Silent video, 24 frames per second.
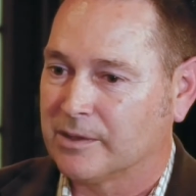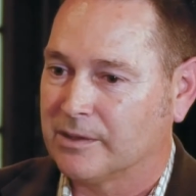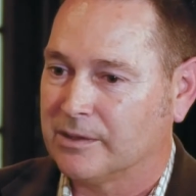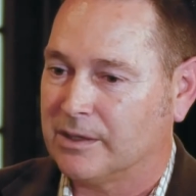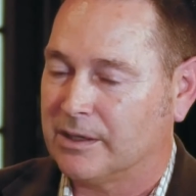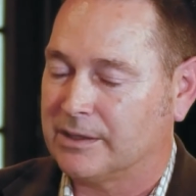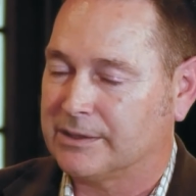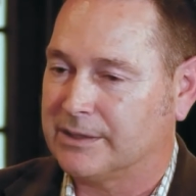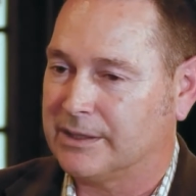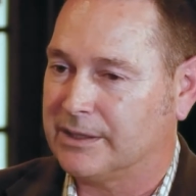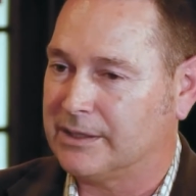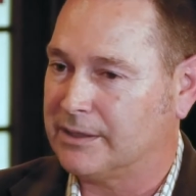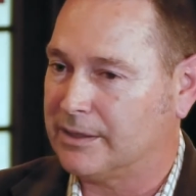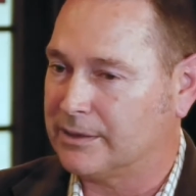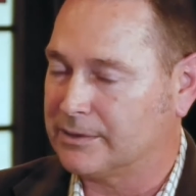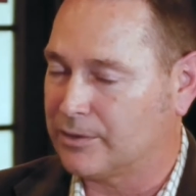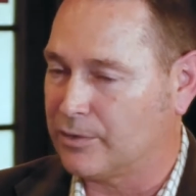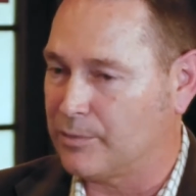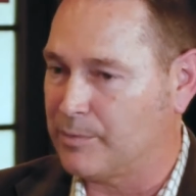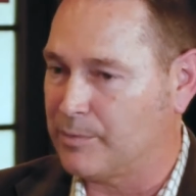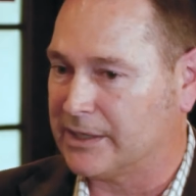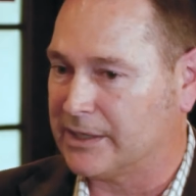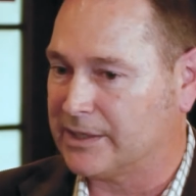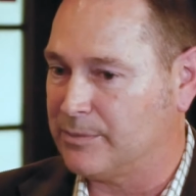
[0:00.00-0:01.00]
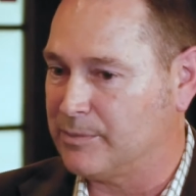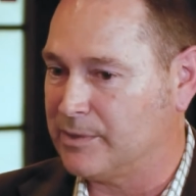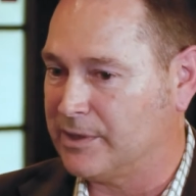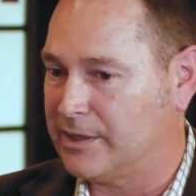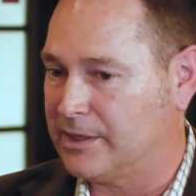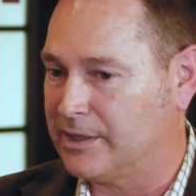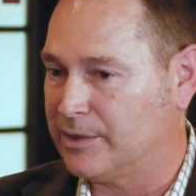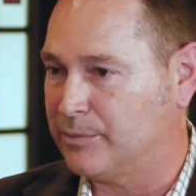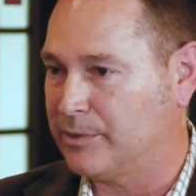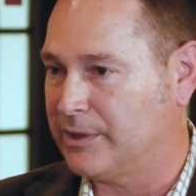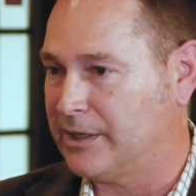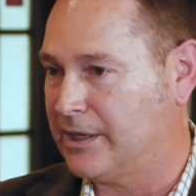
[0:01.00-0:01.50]
Again, I go the
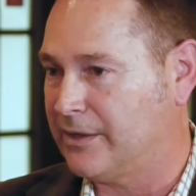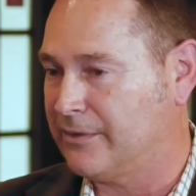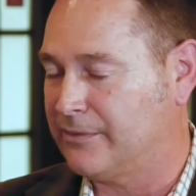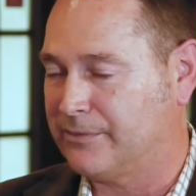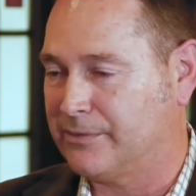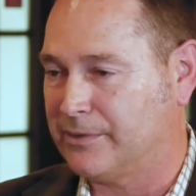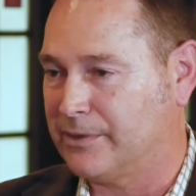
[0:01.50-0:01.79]
beginning. We have